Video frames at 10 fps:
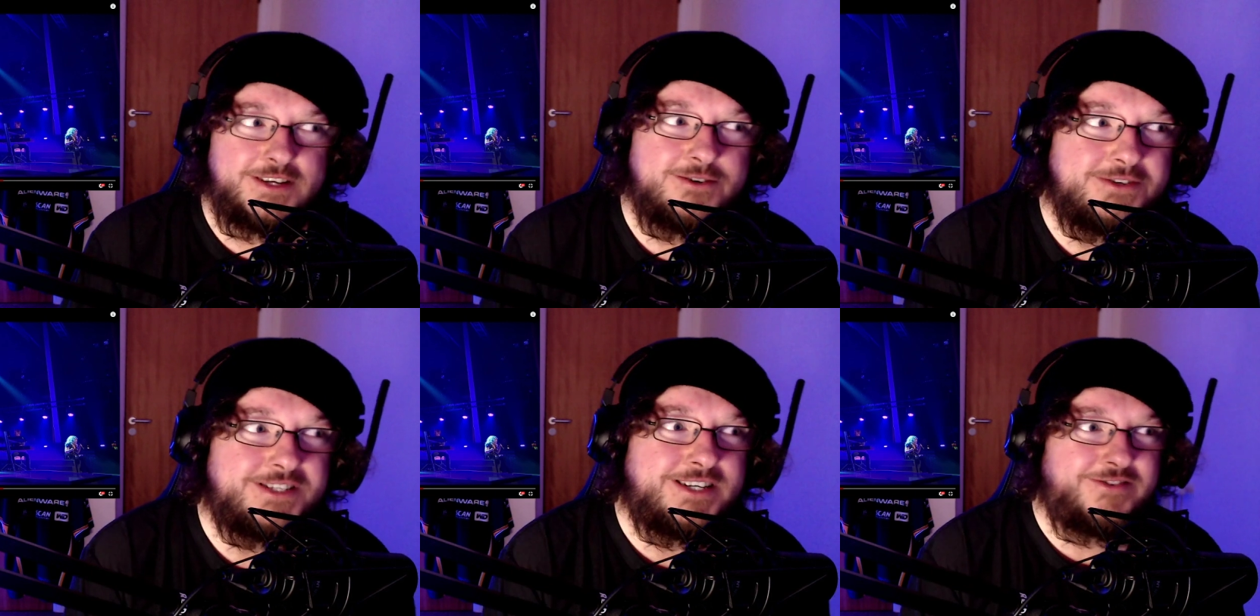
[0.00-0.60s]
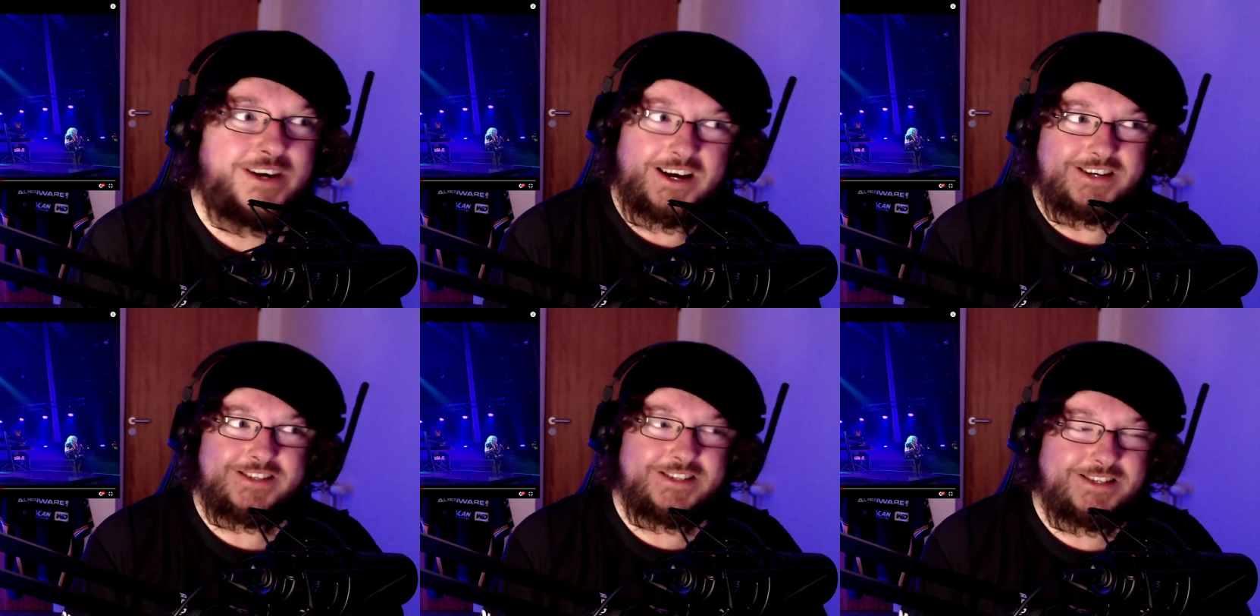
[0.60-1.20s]
the OG3NE
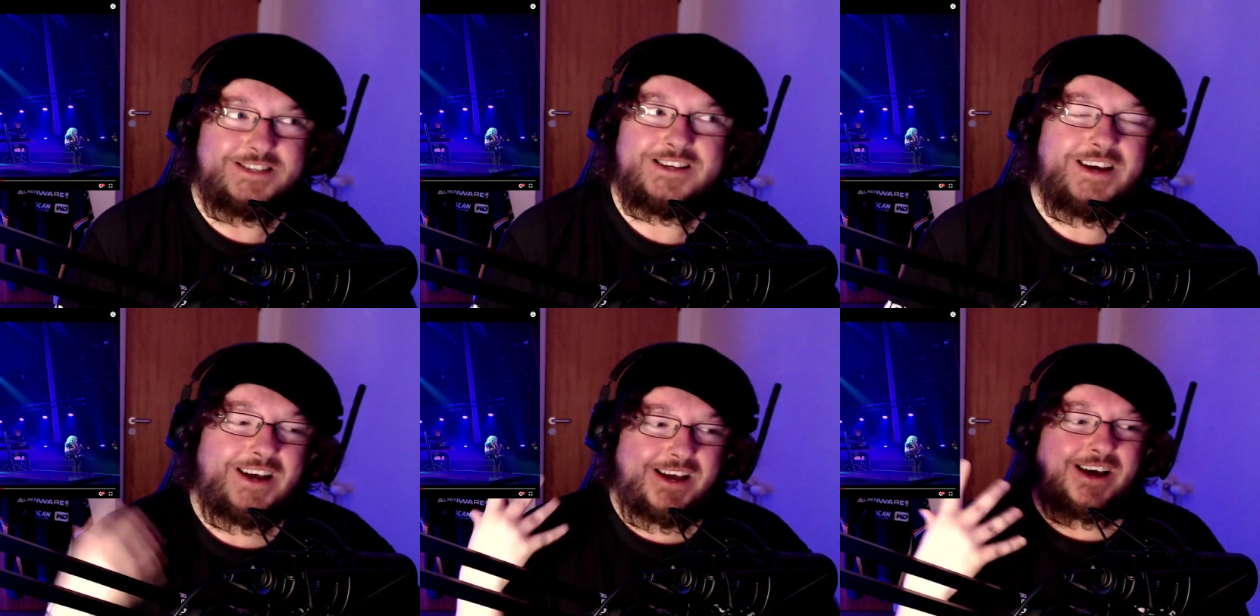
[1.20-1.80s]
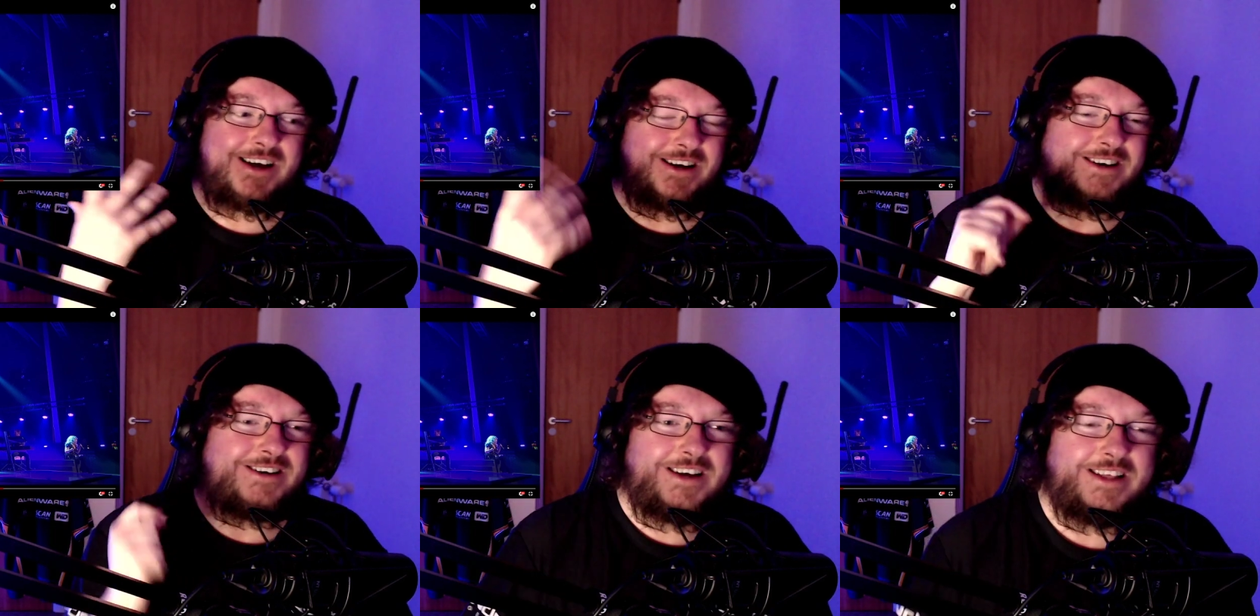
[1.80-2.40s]
reactions.
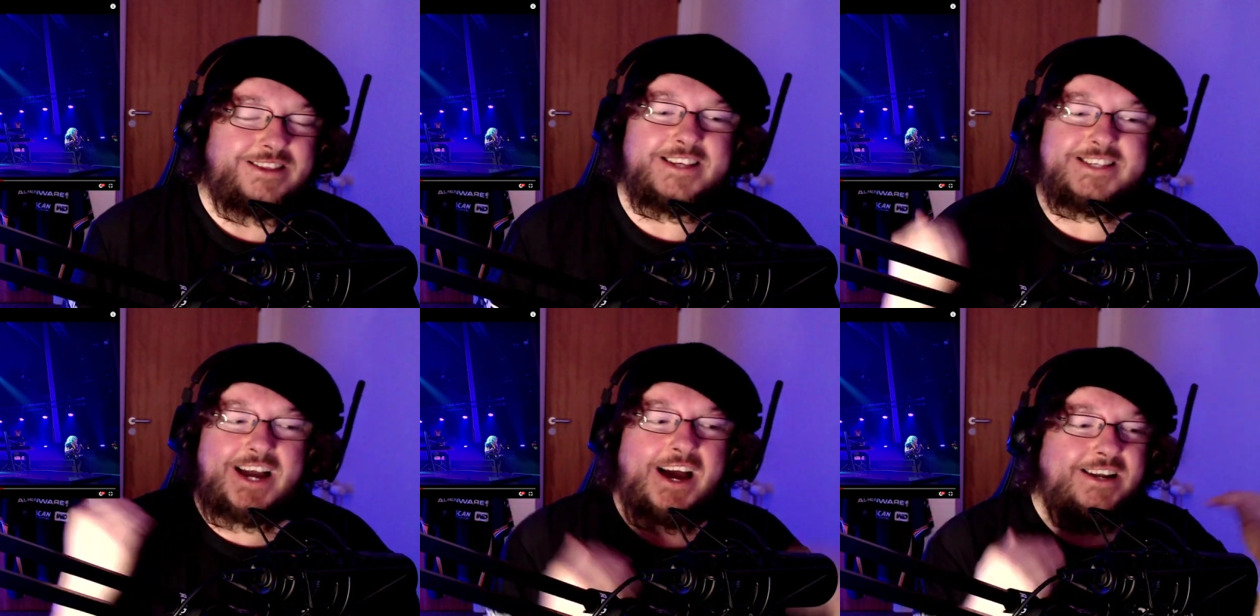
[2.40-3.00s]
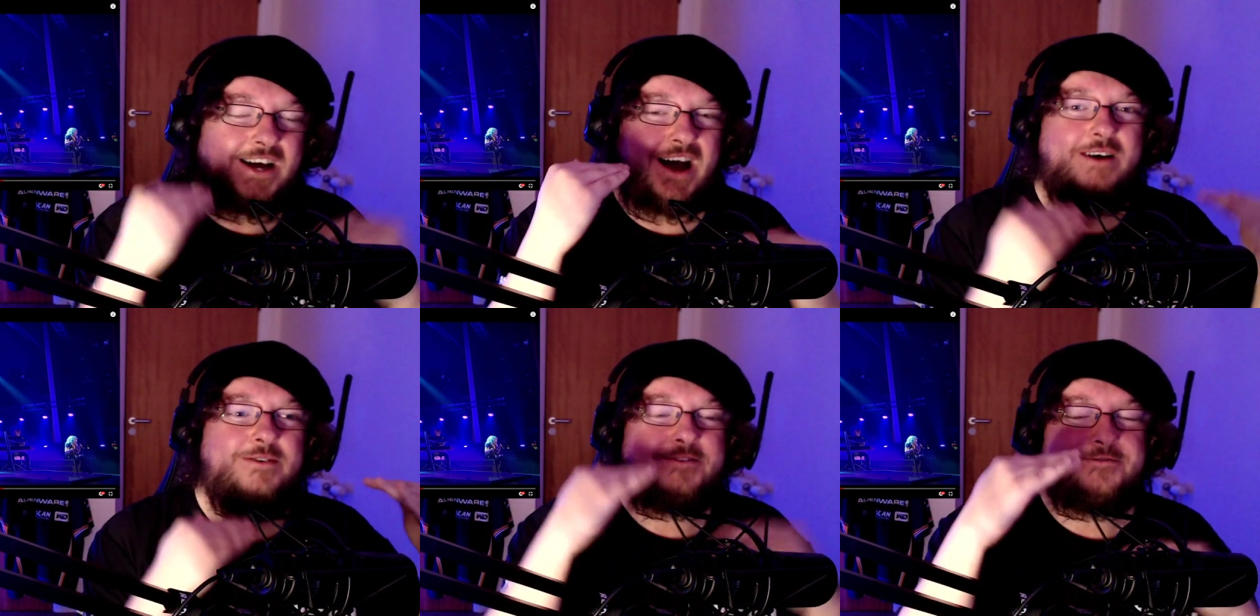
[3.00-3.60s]
That's kind of
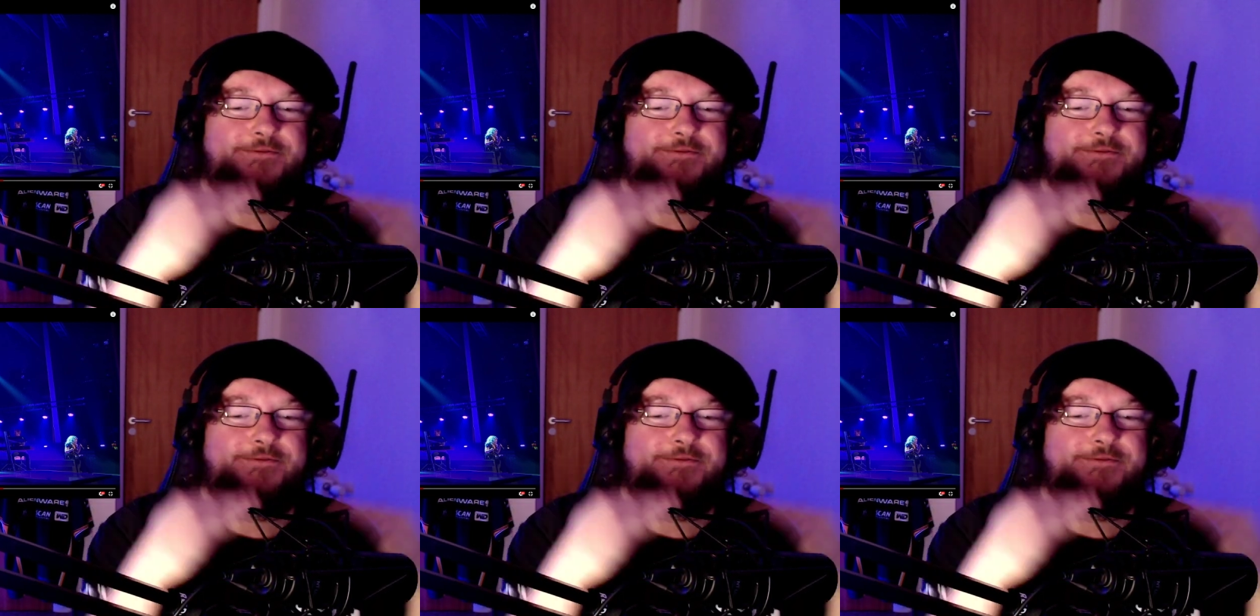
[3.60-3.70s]
how